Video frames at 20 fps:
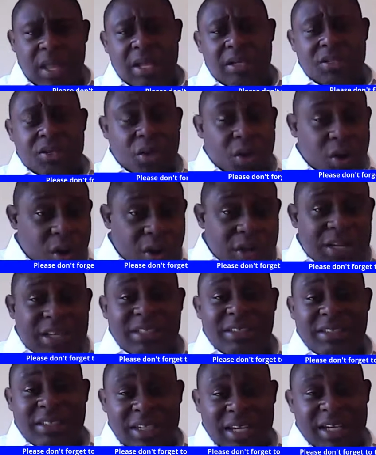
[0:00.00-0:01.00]
So all
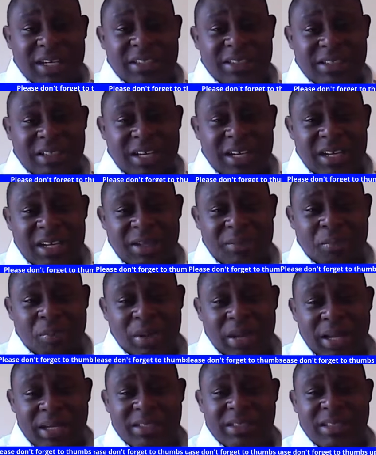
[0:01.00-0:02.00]
these things
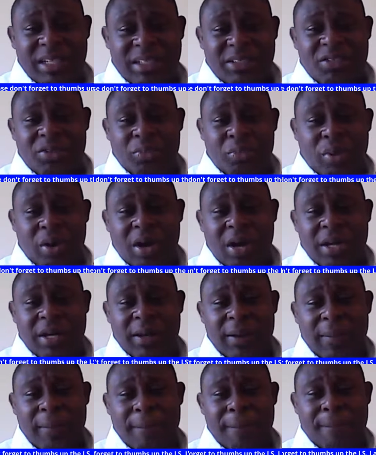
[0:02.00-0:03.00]
plays into part.
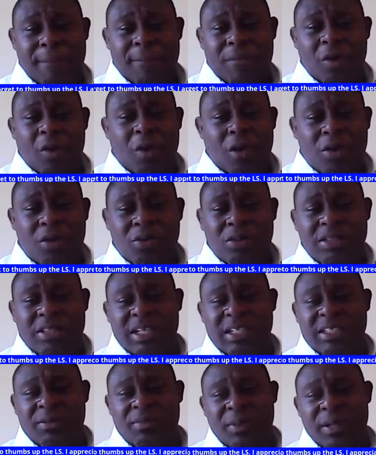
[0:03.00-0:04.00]
All those
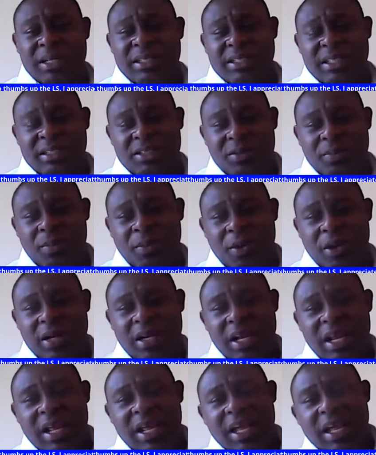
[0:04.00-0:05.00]
things plays into part,
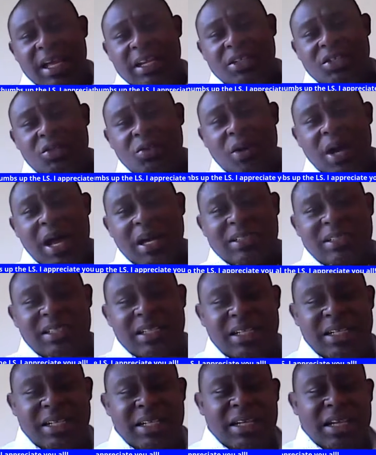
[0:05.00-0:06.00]
and to
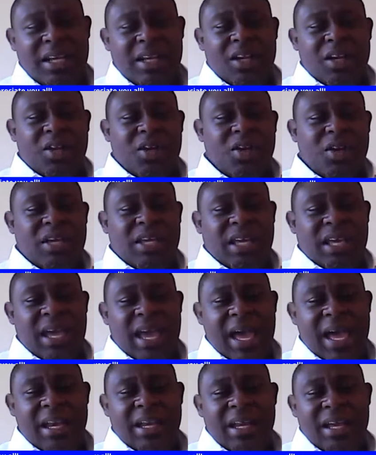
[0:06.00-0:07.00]
actually looking
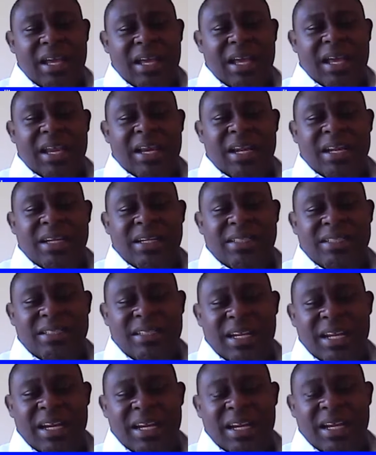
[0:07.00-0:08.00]
at and
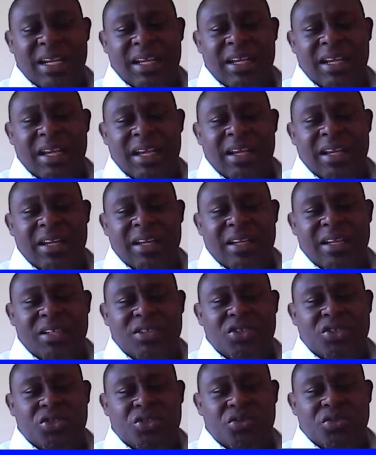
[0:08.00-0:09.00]
understanding the
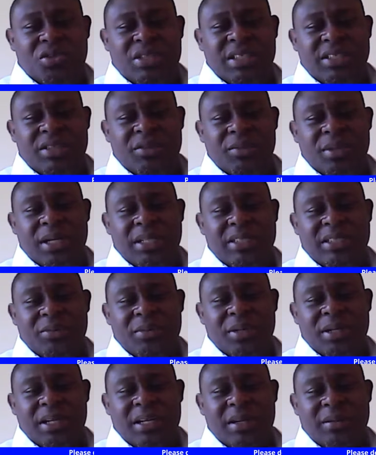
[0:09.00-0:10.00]
true situation
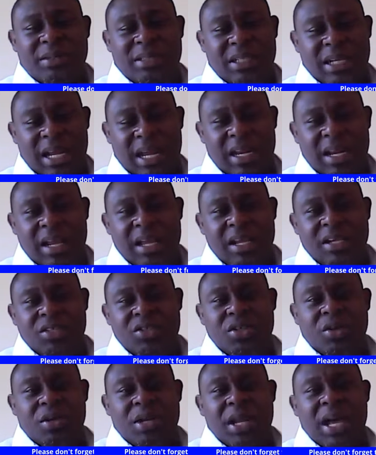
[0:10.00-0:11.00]
when it comes to that.
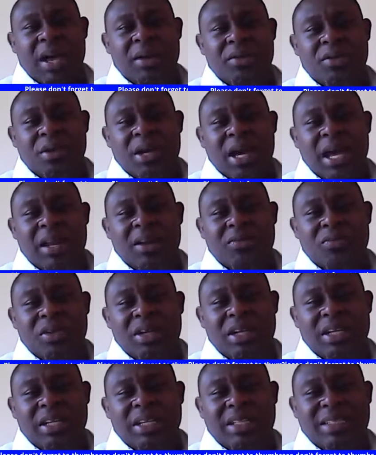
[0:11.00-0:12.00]
So now you got to
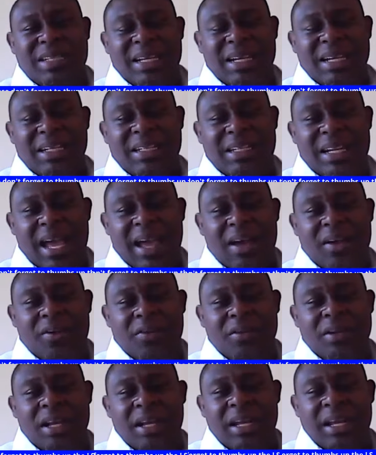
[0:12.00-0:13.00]
really dig
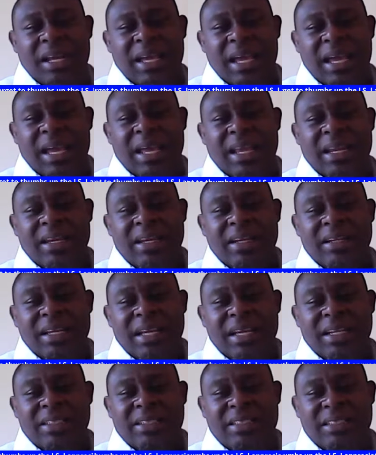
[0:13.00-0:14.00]
down and
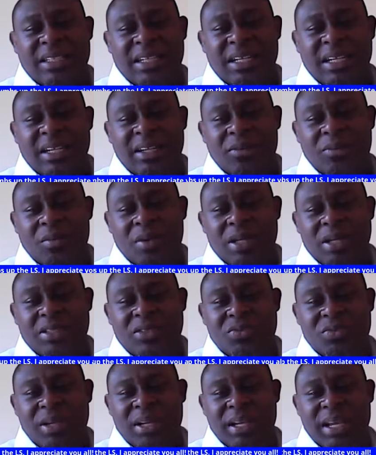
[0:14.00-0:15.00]
see
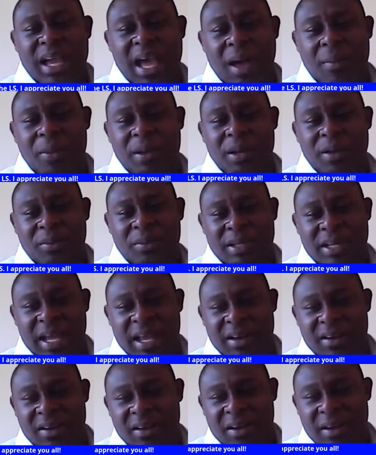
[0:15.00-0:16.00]
what's really happening with
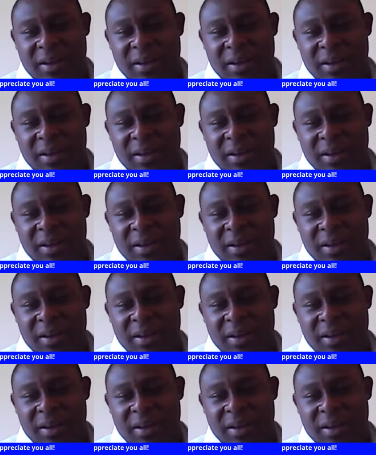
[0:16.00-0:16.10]
that.